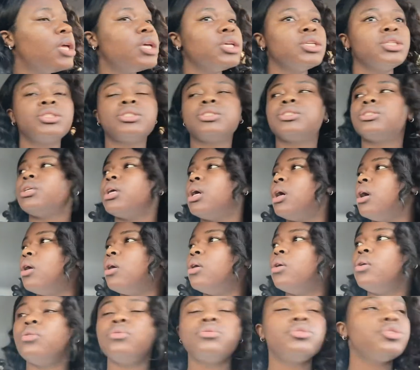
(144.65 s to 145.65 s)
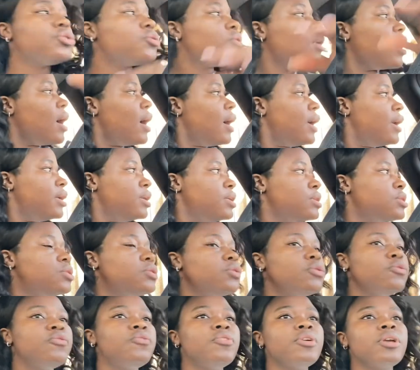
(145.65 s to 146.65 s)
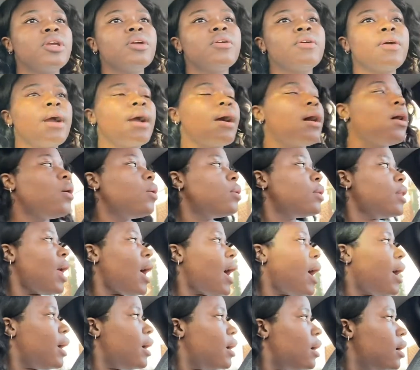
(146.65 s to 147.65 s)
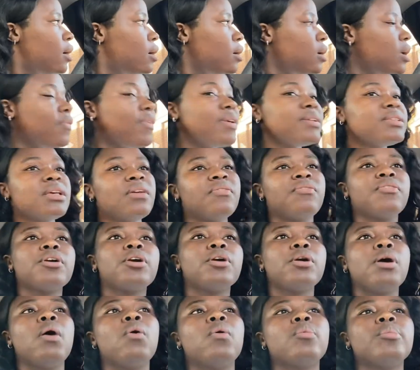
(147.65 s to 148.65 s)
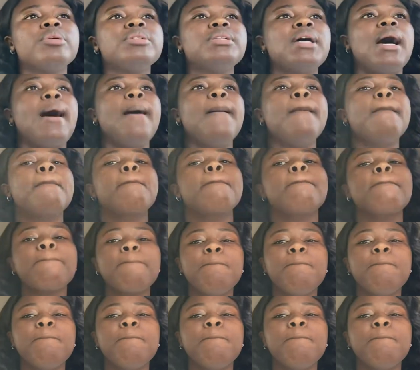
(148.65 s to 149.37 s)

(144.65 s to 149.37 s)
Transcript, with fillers: So trying to figure out, like, if I say figure out one more time,